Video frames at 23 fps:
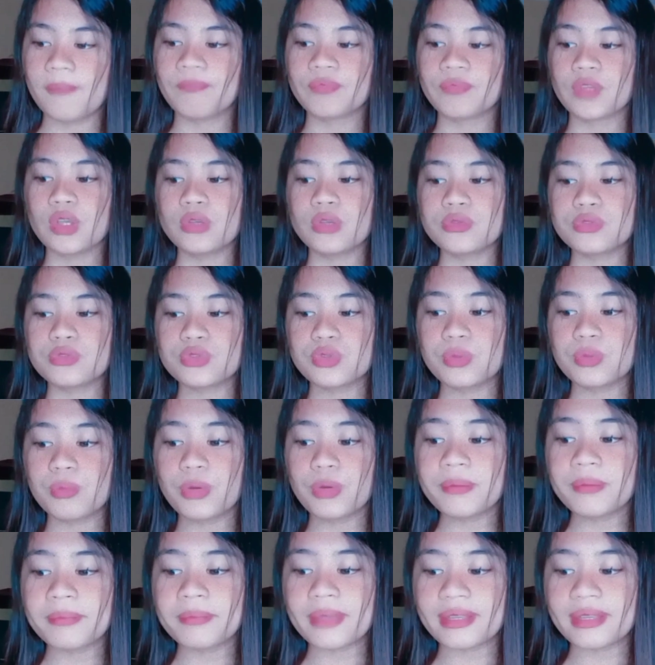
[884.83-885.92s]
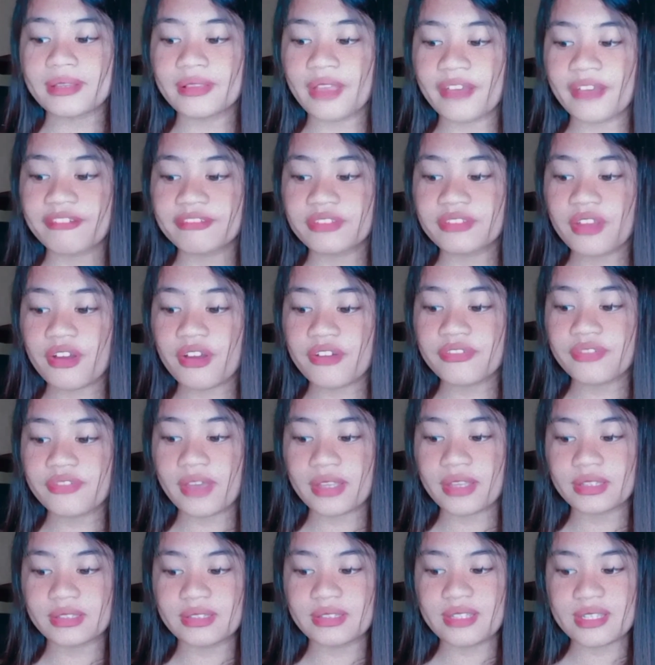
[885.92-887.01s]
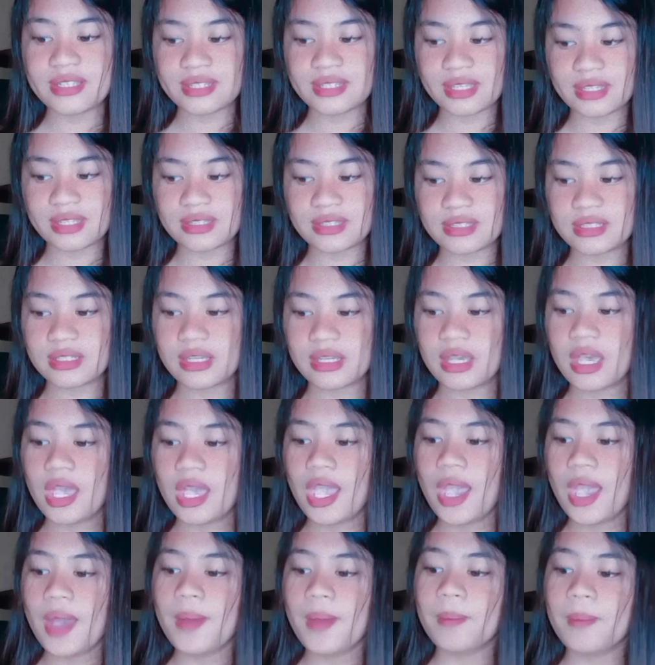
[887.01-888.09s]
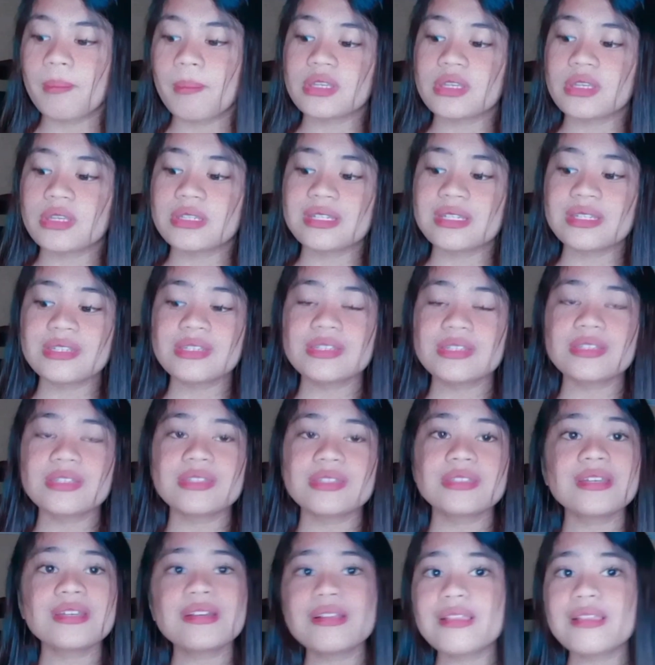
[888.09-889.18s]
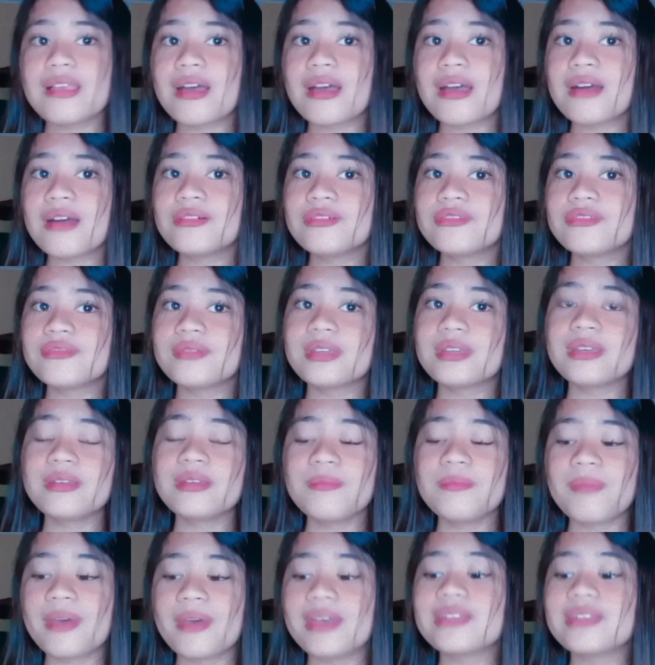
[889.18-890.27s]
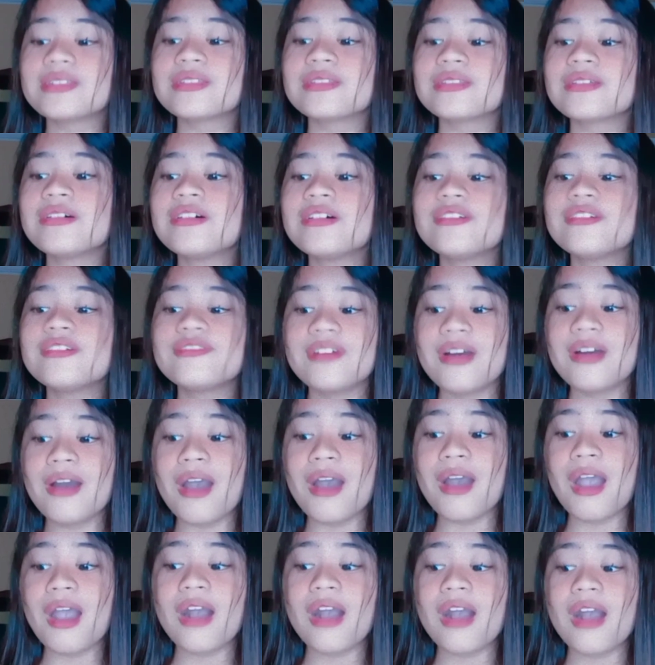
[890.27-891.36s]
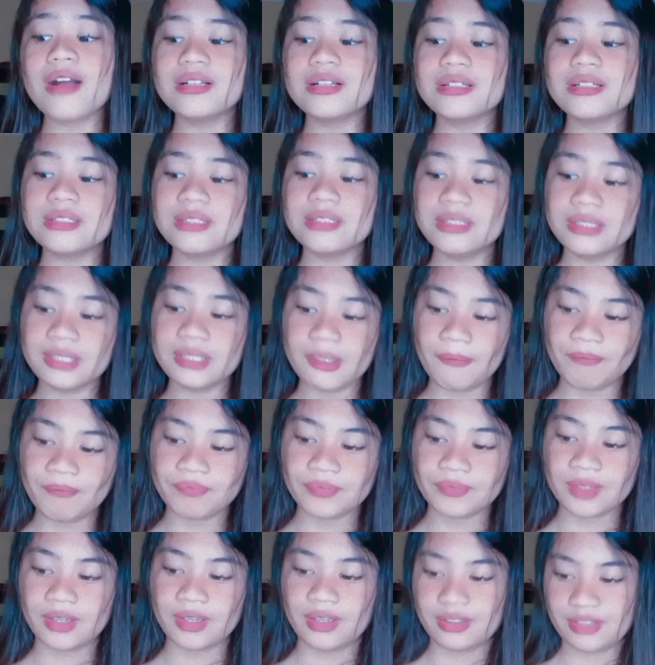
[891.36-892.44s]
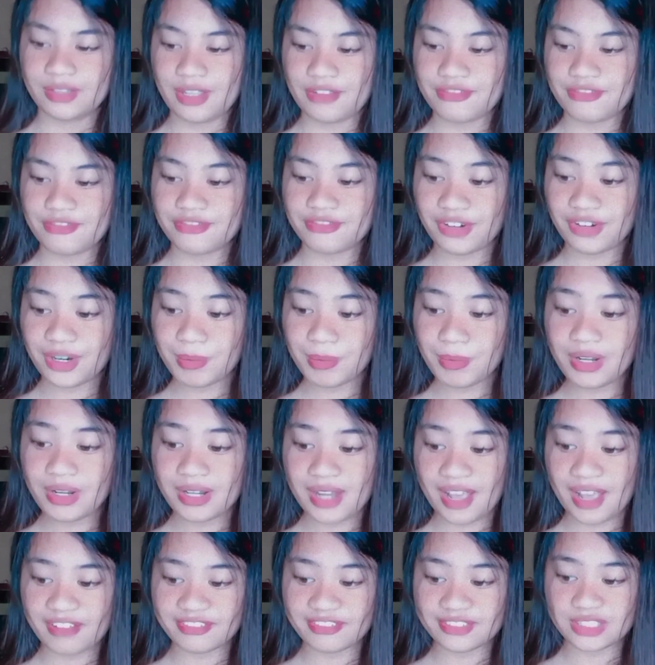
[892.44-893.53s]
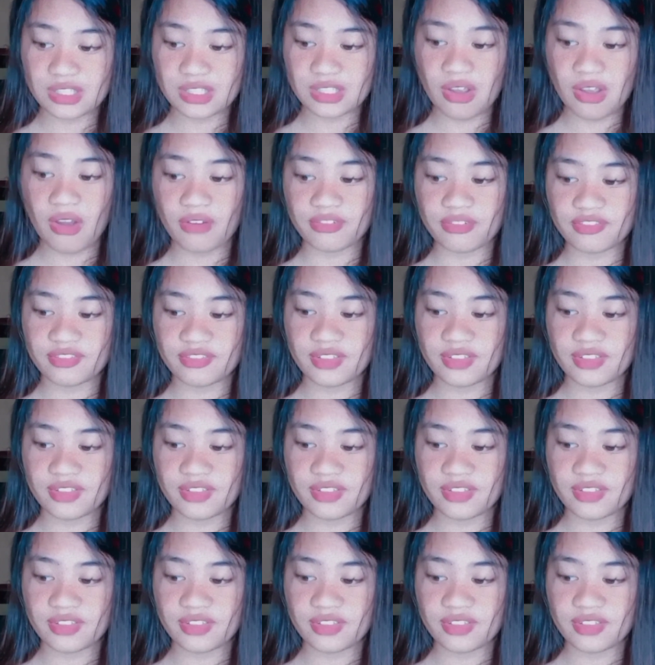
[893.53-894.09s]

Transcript: Two more men left off and listened. "My sister loved me best of all." Then four more left off.